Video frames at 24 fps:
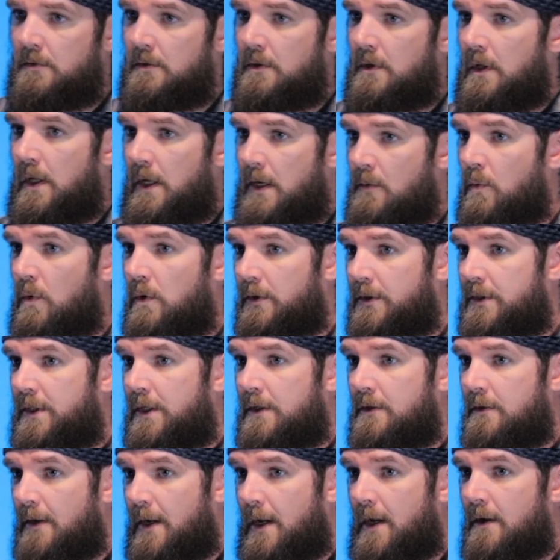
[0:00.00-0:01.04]
a lot of work in
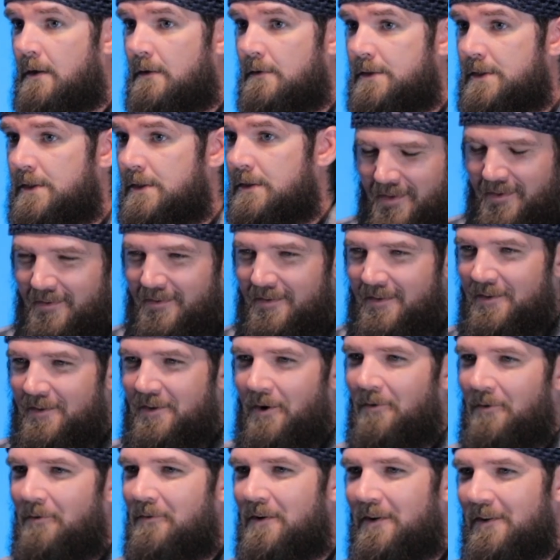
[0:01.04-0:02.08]
your house, you
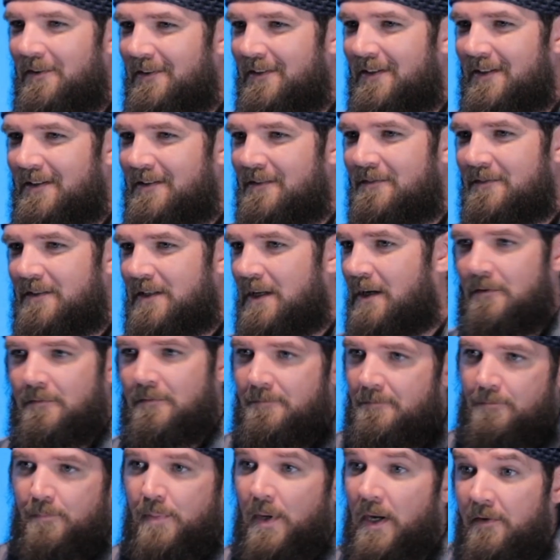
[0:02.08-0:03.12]
don't really, you know,
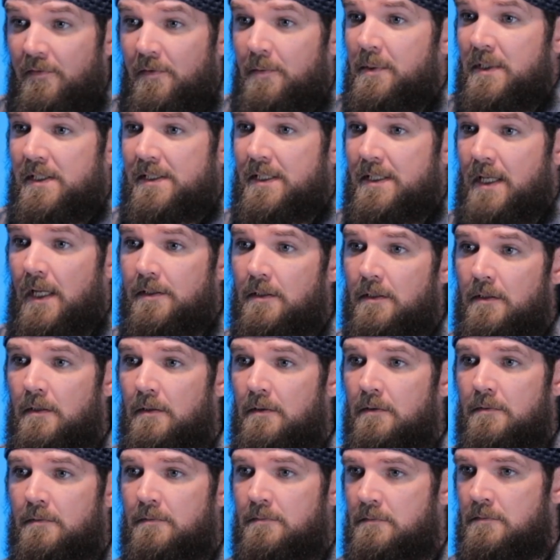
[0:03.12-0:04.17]
but everybody's got their
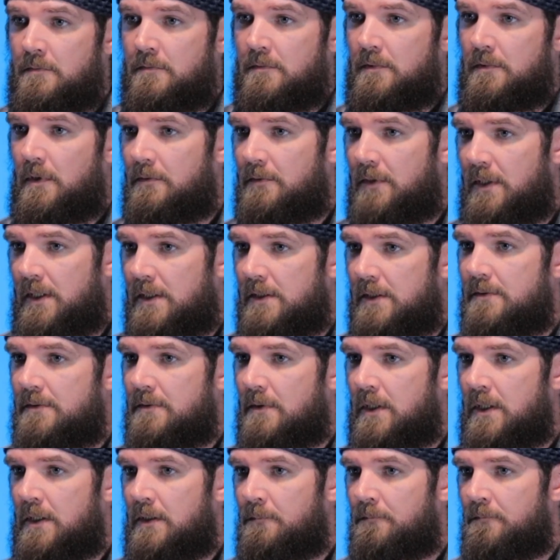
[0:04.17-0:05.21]
own own needs,
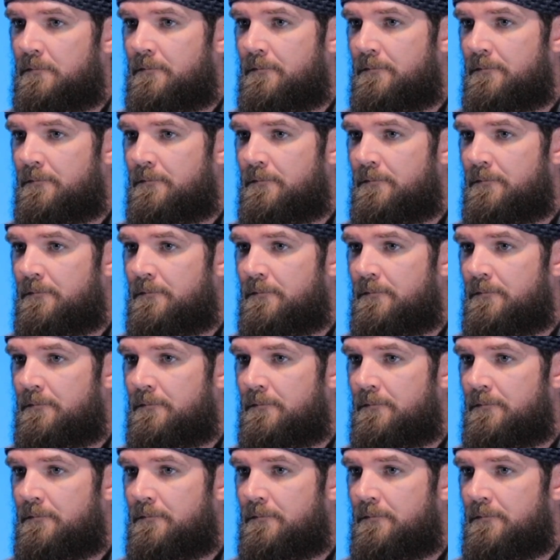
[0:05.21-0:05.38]
right?